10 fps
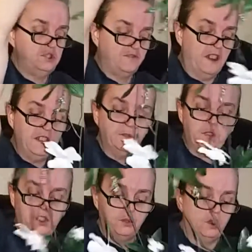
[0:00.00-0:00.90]
did you find
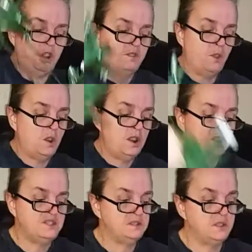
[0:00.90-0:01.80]
everything you were looking for?
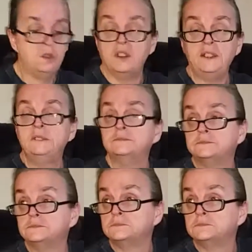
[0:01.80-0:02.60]
And I said, no, I didn't.